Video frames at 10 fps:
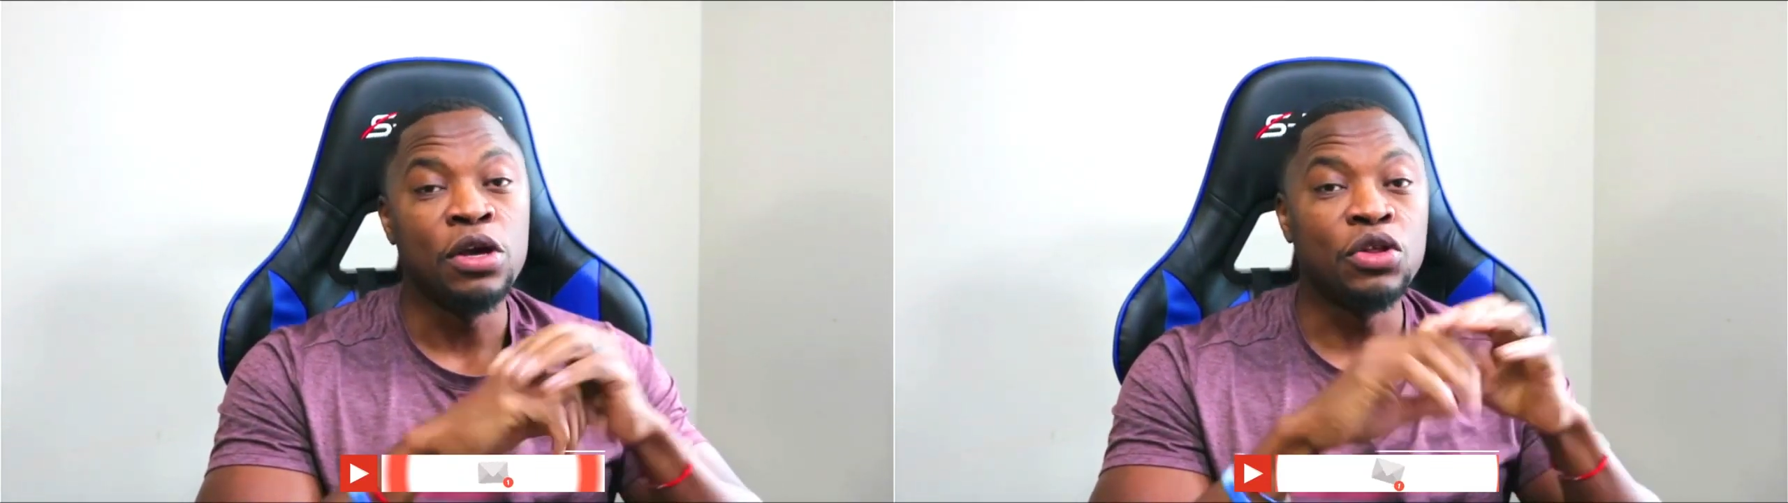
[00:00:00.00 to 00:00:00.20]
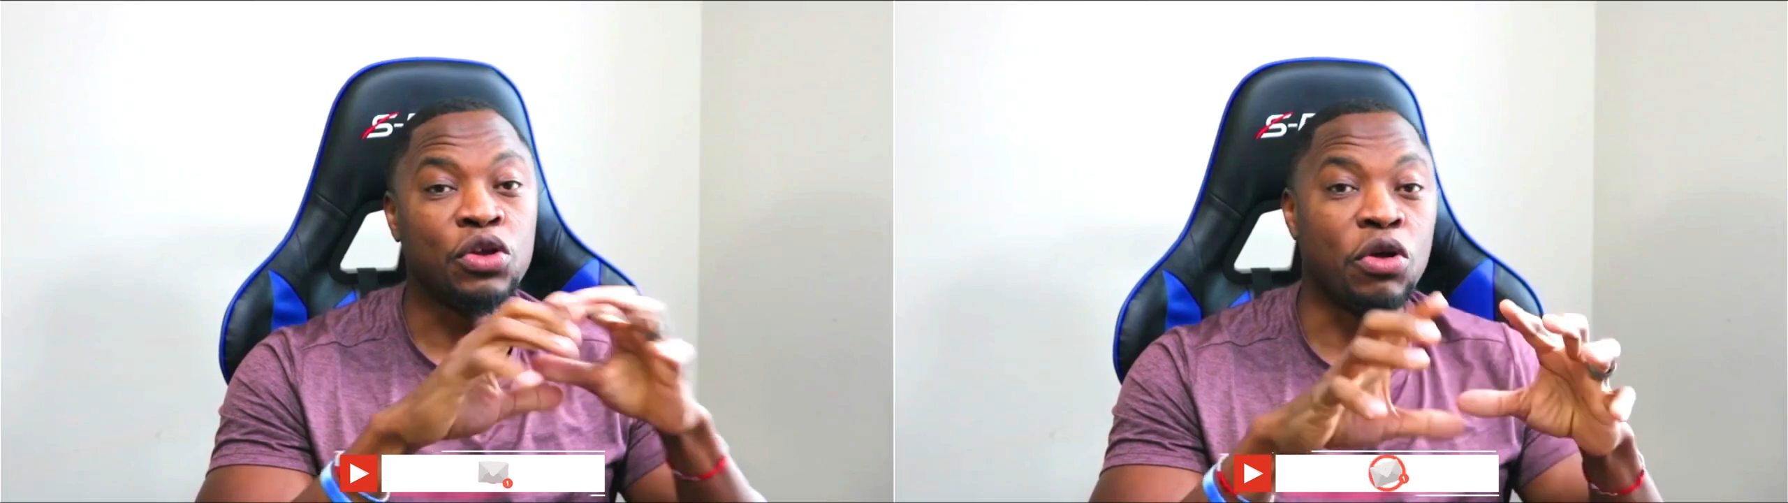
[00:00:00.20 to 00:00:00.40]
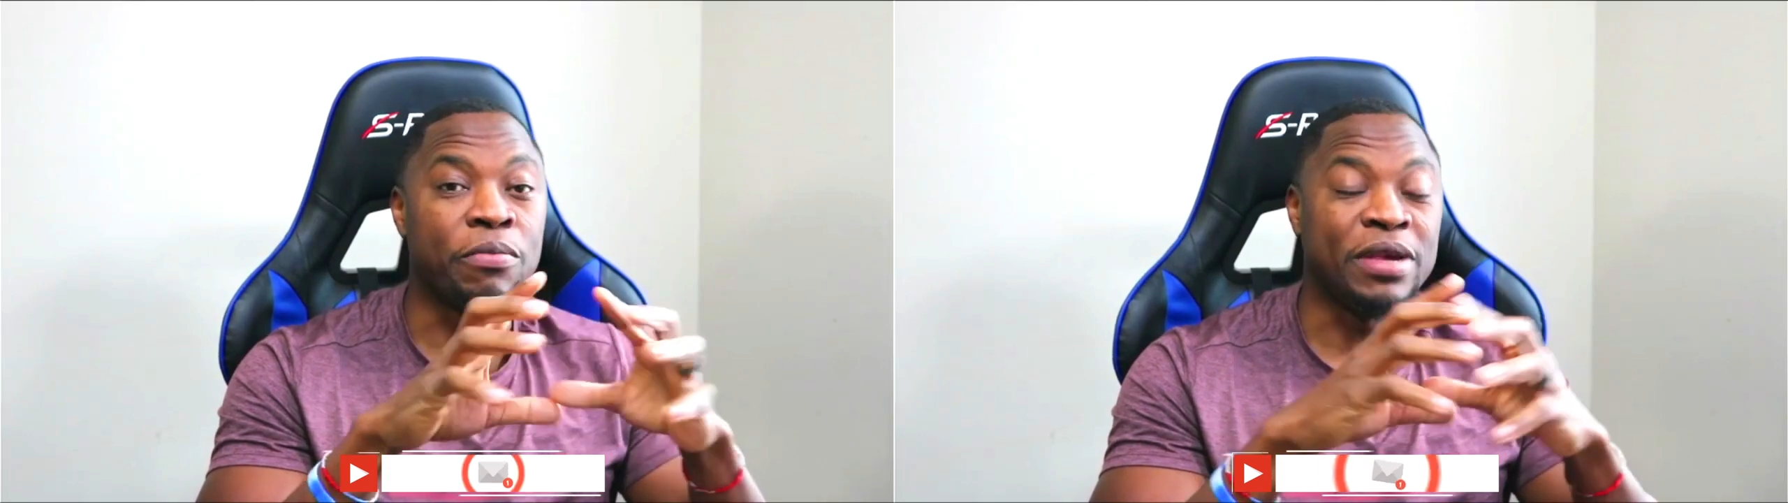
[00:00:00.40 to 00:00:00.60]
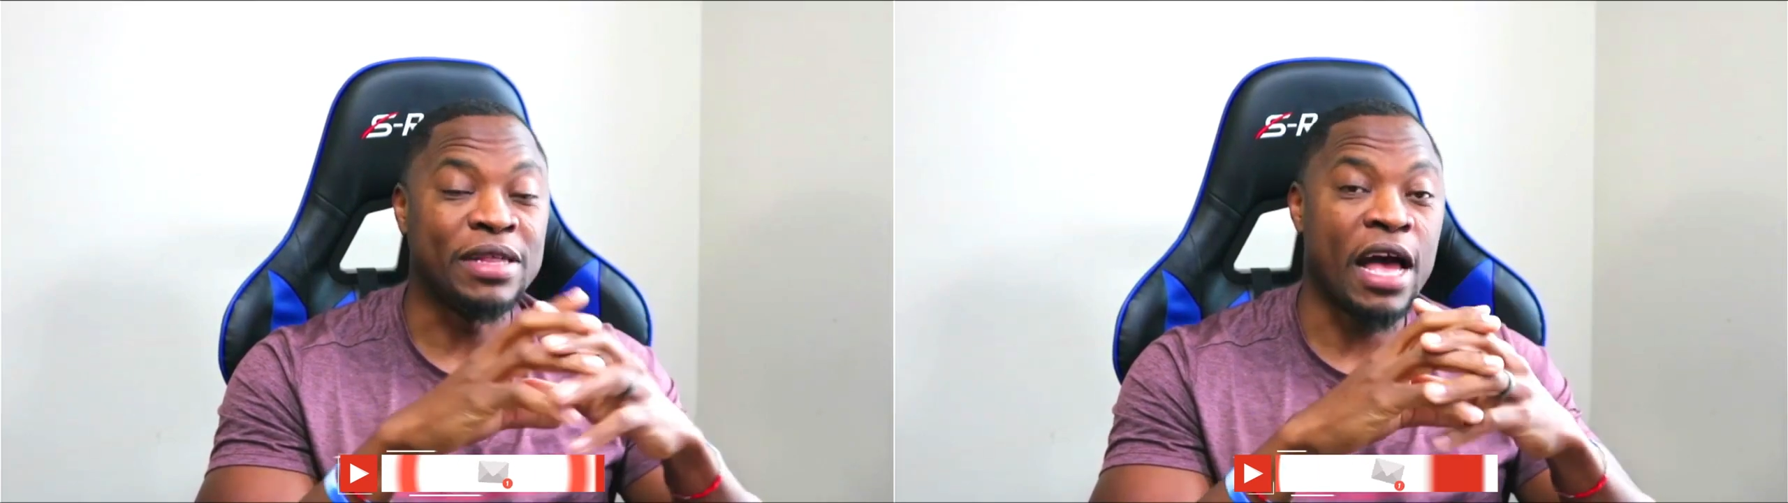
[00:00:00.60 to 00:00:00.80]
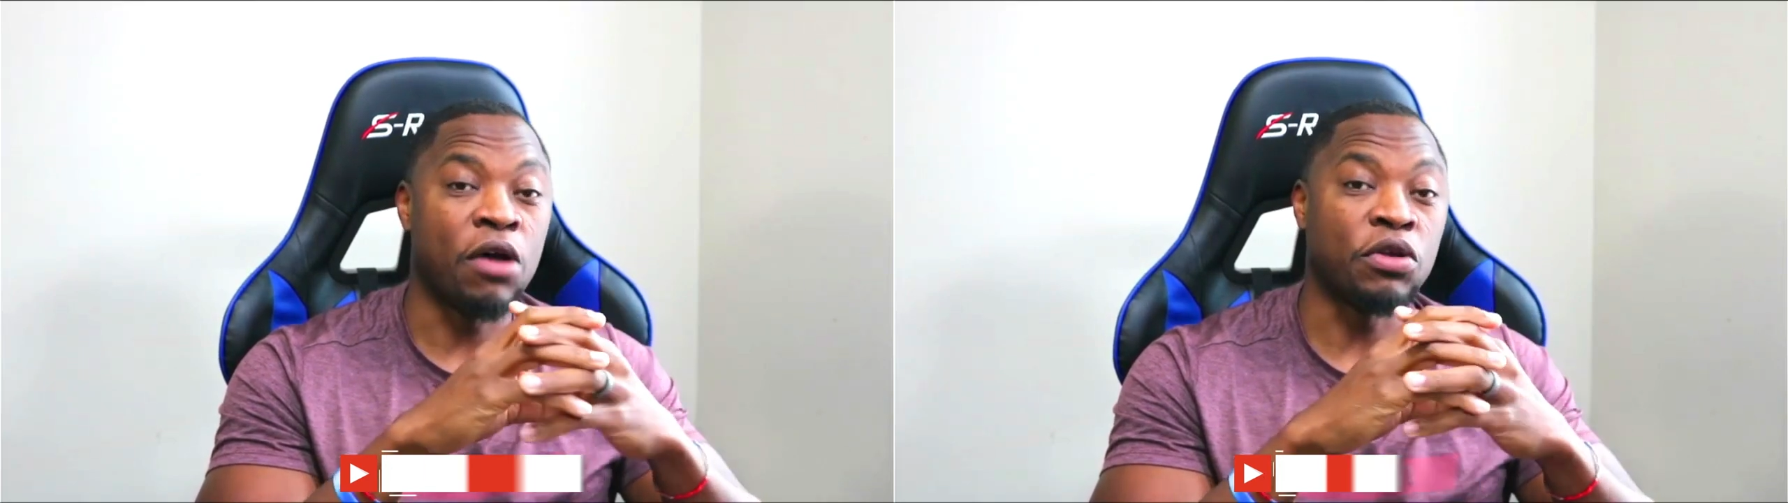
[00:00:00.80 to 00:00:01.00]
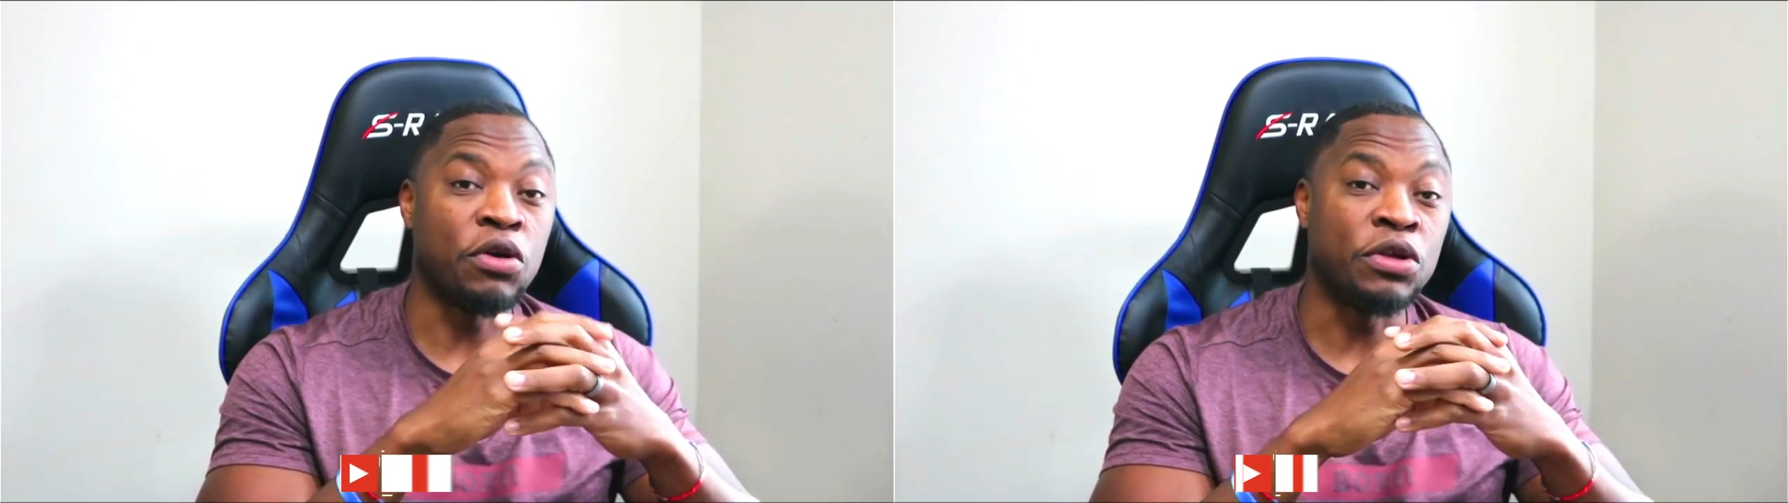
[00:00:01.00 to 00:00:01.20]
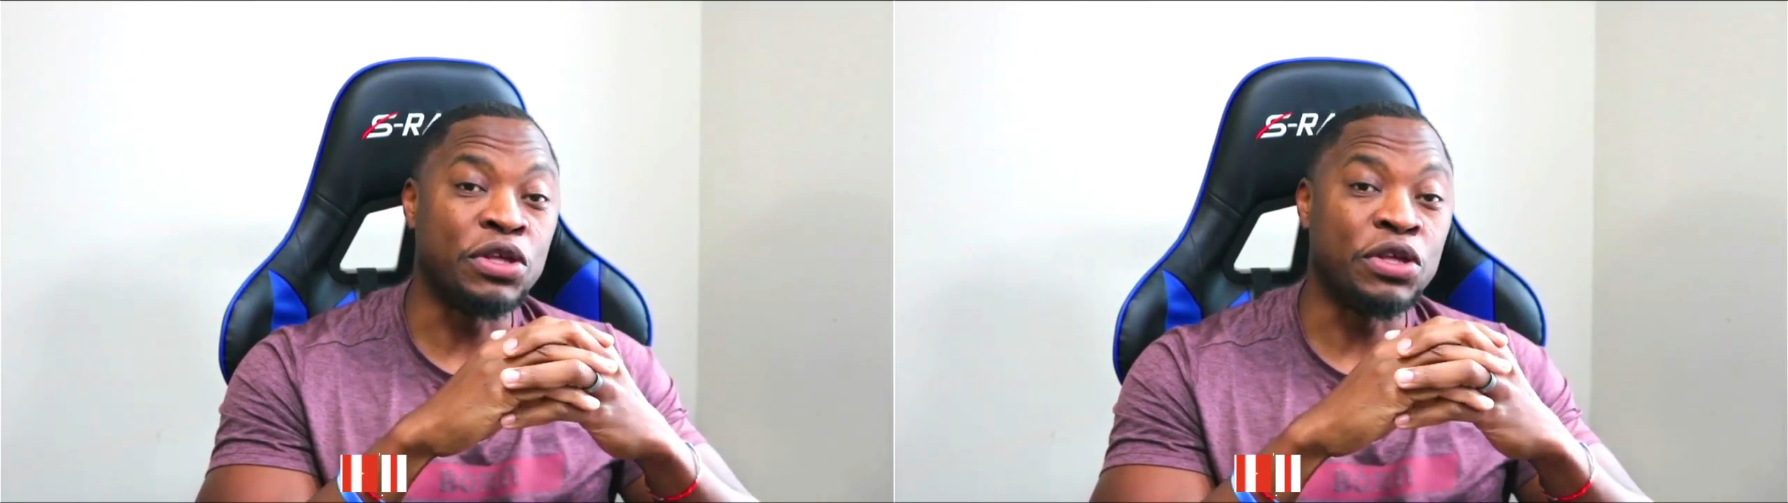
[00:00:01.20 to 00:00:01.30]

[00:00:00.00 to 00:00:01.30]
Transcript: so you don't miss out on